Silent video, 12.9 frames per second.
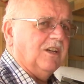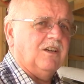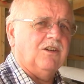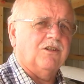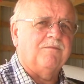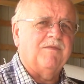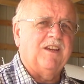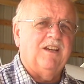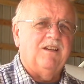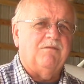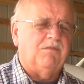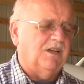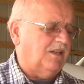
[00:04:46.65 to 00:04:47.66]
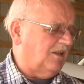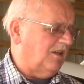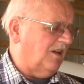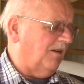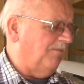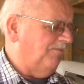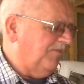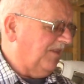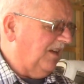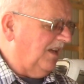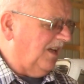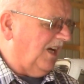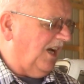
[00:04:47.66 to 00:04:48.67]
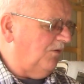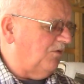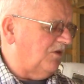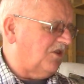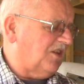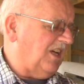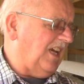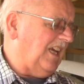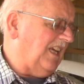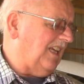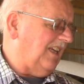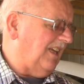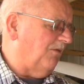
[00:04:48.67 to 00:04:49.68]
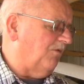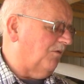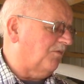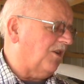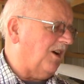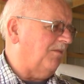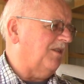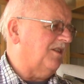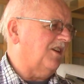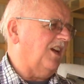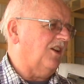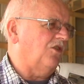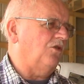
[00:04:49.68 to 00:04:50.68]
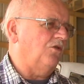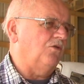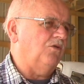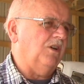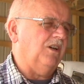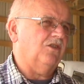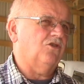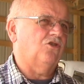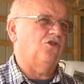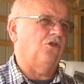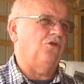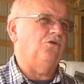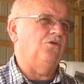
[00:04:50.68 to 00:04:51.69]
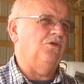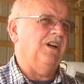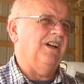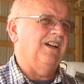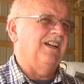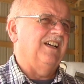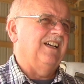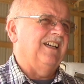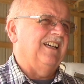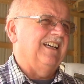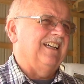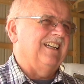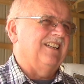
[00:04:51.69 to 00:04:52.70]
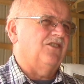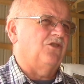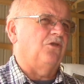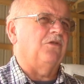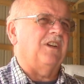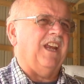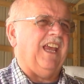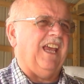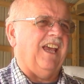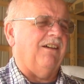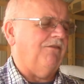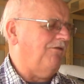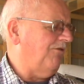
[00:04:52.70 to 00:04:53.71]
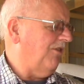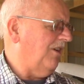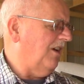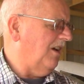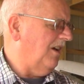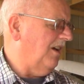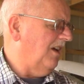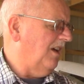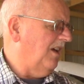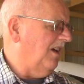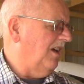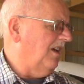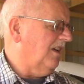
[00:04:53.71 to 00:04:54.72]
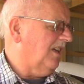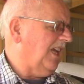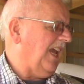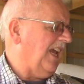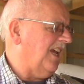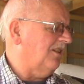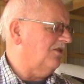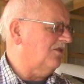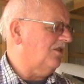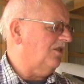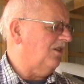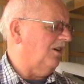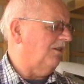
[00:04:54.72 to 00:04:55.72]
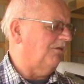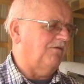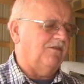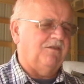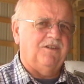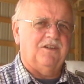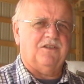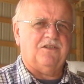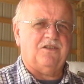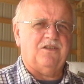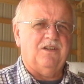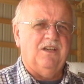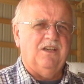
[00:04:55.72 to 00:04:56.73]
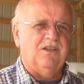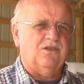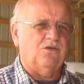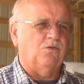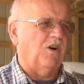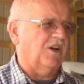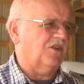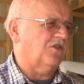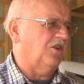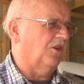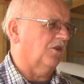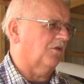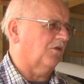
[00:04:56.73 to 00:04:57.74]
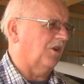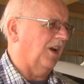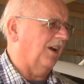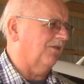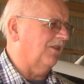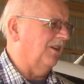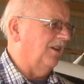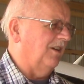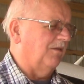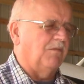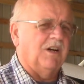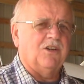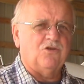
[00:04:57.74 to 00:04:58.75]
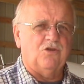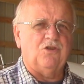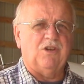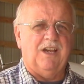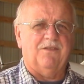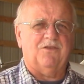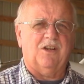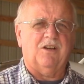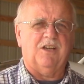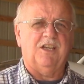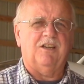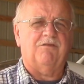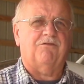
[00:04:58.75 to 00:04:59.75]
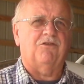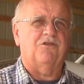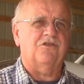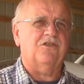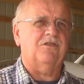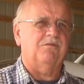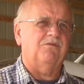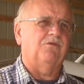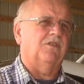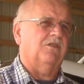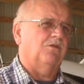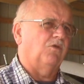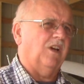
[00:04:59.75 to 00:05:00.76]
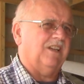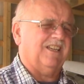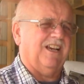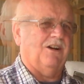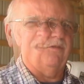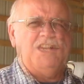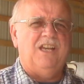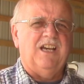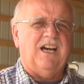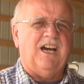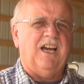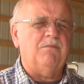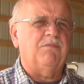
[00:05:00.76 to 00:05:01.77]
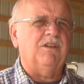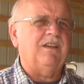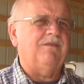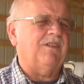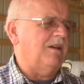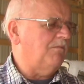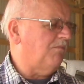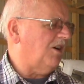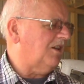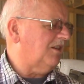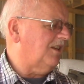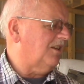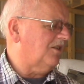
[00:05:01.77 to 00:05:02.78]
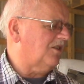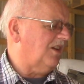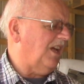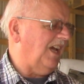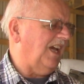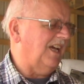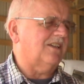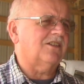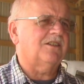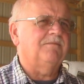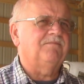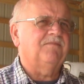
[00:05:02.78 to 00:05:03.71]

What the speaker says: it here. But I would say it would probably take you 2.5 cans of this to wash the aircraft. Mind you, you have to clean it first with a wet towel. I believe I bought this at